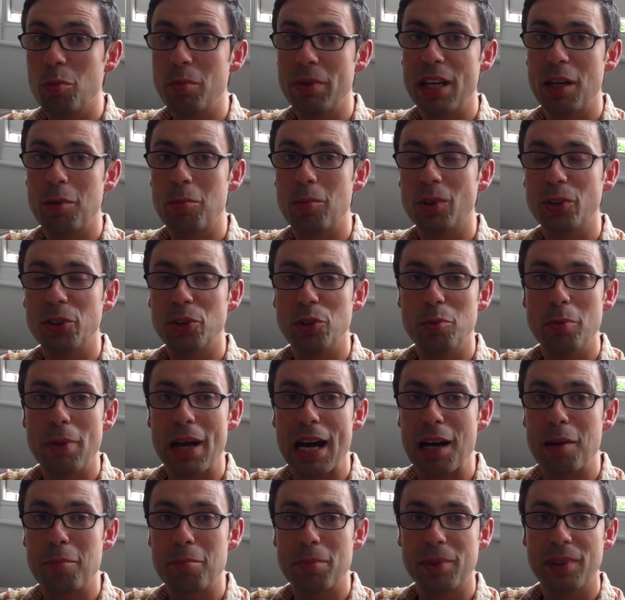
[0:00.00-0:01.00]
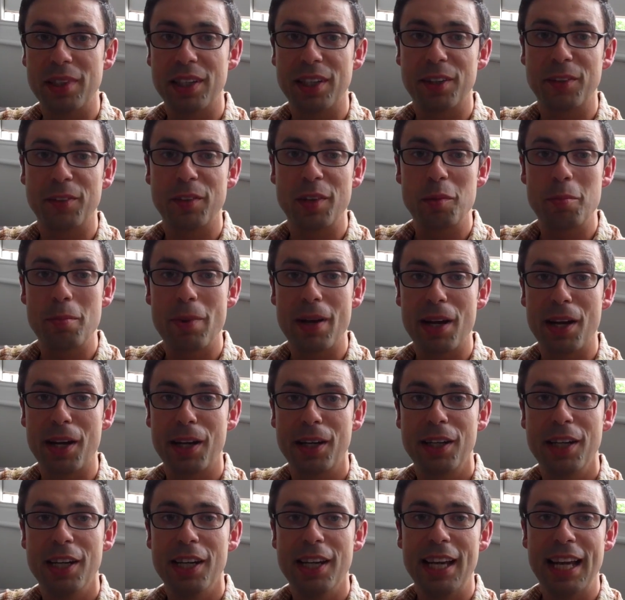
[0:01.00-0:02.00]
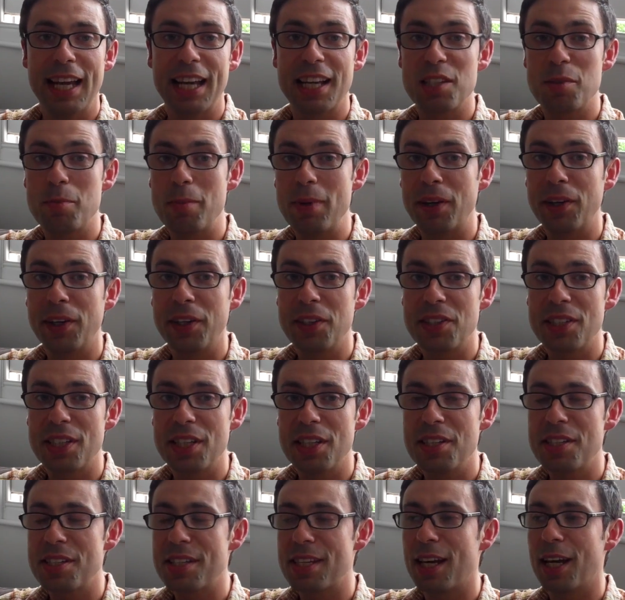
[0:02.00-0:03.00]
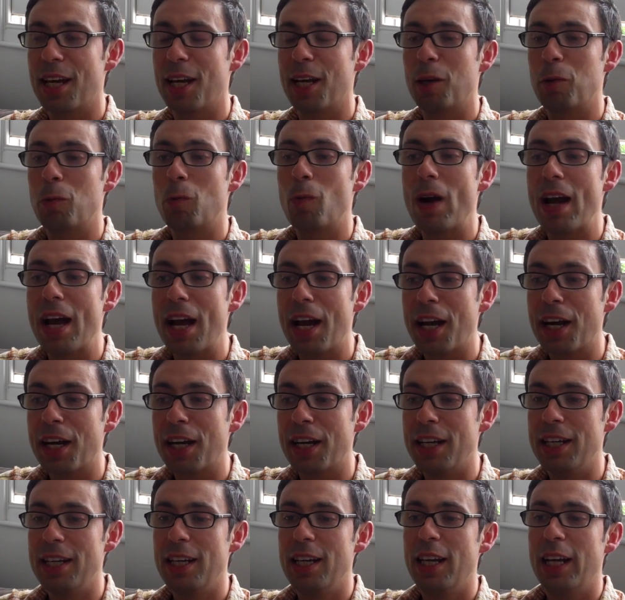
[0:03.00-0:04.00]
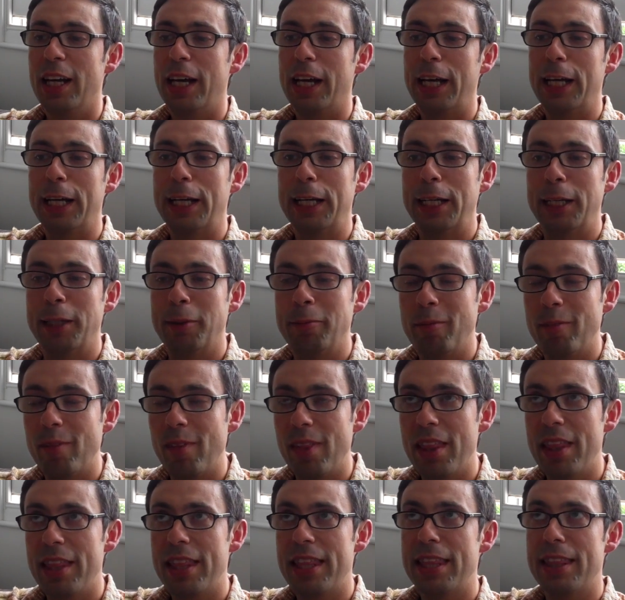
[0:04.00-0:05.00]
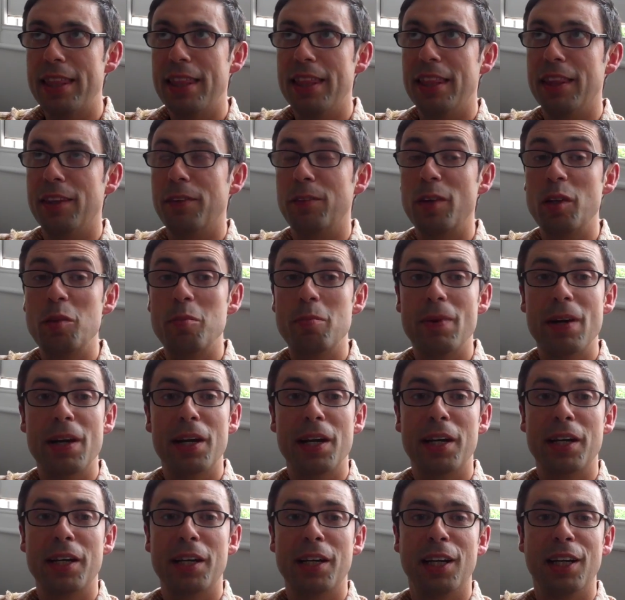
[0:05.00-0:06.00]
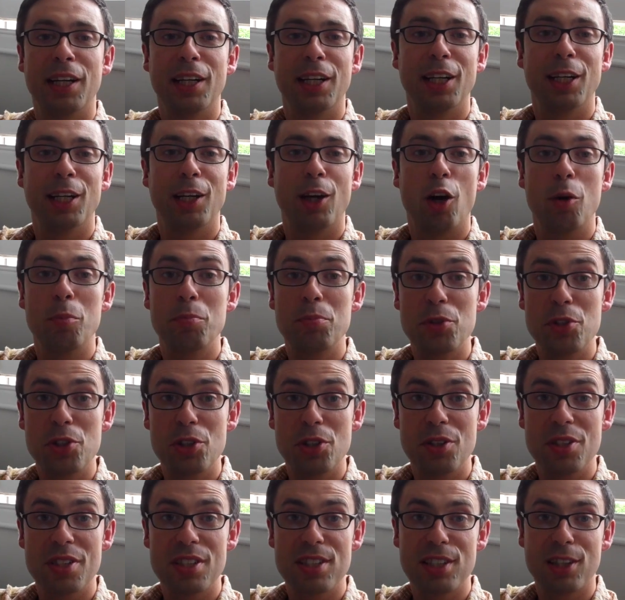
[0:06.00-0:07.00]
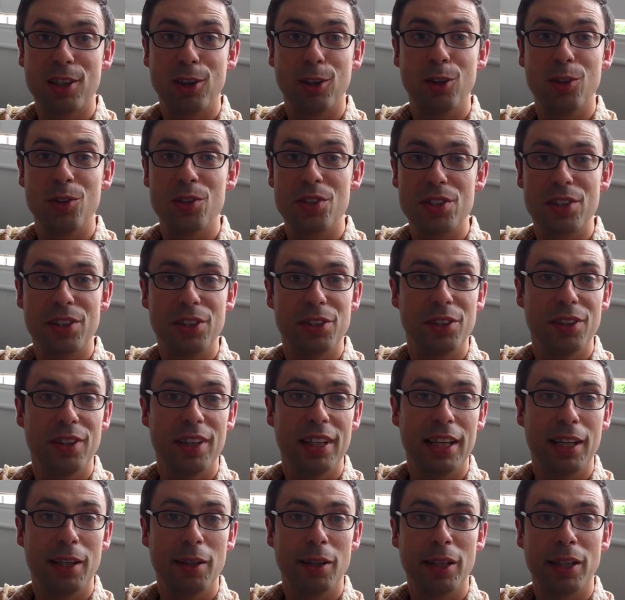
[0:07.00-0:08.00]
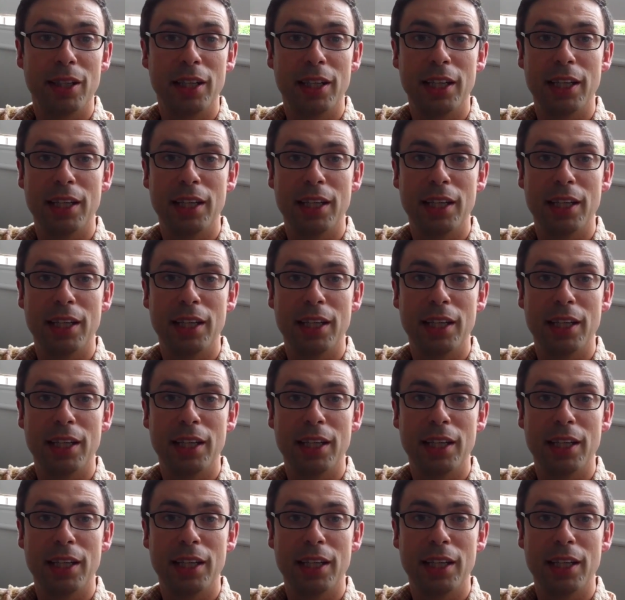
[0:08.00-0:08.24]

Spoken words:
be able to map their repair experiences, where the repair options closer to their